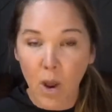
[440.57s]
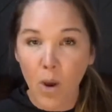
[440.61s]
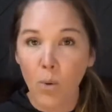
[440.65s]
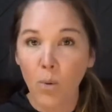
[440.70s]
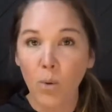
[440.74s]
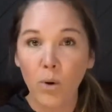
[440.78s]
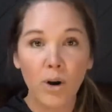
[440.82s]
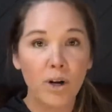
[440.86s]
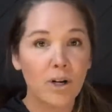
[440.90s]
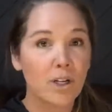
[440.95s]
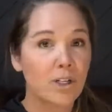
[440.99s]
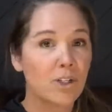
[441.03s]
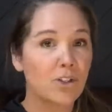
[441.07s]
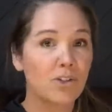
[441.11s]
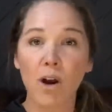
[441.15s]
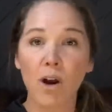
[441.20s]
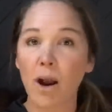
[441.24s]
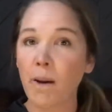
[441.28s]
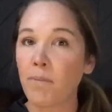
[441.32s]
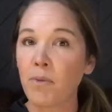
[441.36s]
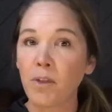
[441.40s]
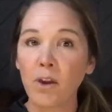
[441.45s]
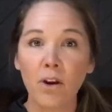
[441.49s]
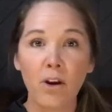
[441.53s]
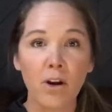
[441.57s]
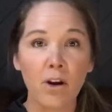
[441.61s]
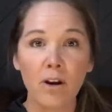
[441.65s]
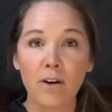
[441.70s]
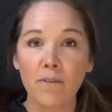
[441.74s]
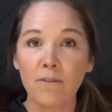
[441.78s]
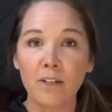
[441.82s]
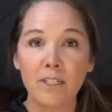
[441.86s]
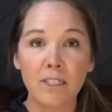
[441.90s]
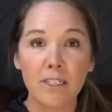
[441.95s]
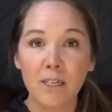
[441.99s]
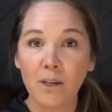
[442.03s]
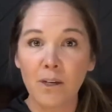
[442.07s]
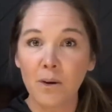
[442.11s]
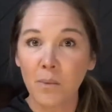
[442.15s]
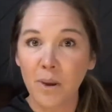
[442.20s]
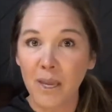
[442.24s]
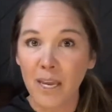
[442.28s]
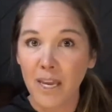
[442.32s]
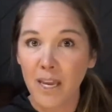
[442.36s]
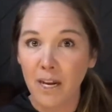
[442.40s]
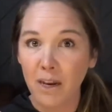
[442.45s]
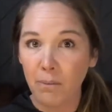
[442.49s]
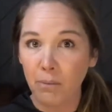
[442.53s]
We're gonna drop the curve until
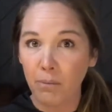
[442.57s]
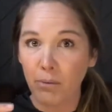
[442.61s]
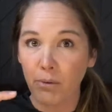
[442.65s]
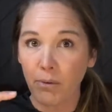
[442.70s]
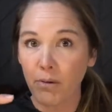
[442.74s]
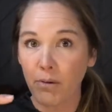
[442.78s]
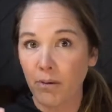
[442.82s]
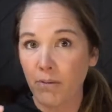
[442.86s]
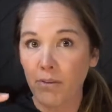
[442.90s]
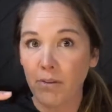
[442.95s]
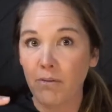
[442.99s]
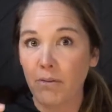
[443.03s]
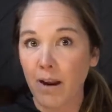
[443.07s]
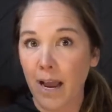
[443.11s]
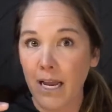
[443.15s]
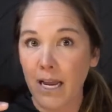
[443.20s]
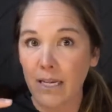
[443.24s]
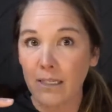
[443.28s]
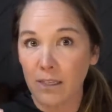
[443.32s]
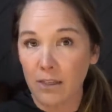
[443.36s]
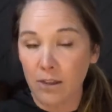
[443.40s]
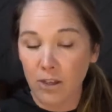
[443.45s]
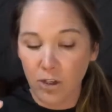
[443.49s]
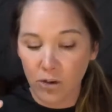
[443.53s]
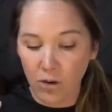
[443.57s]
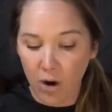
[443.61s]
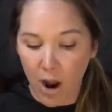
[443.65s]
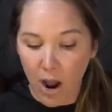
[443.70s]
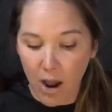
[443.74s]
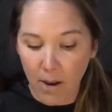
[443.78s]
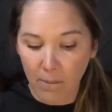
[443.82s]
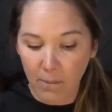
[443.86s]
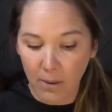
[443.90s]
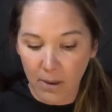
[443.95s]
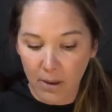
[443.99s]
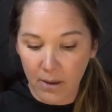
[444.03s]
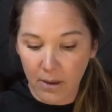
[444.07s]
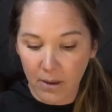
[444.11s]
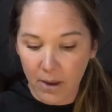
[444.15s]
we can improve the rise and the drop.